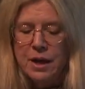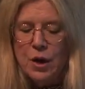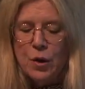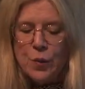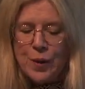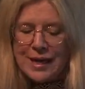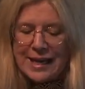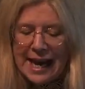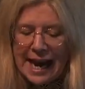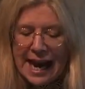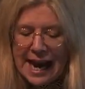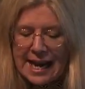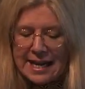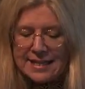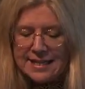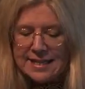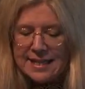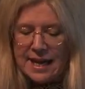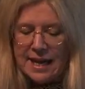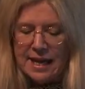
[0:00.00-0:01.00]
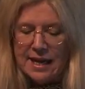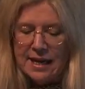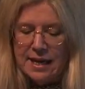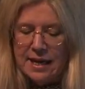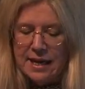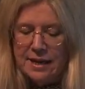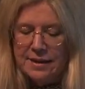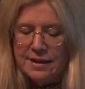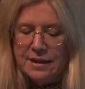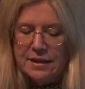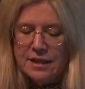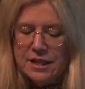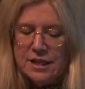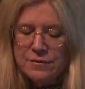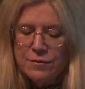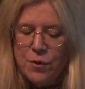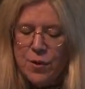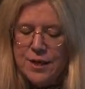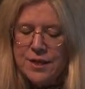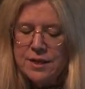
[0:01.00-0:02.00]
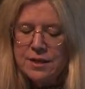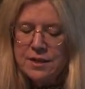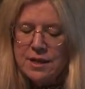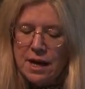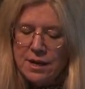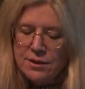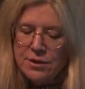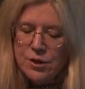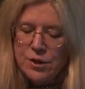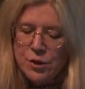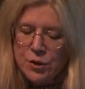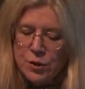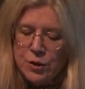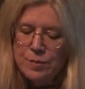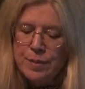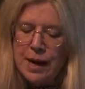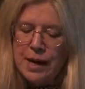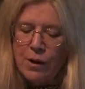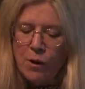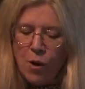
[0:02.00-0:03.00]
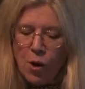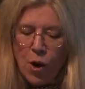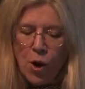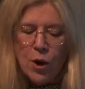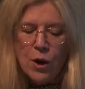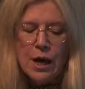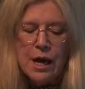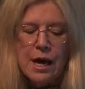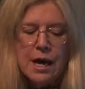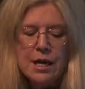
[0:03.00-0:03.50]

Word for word: we can say that this voice is understood by all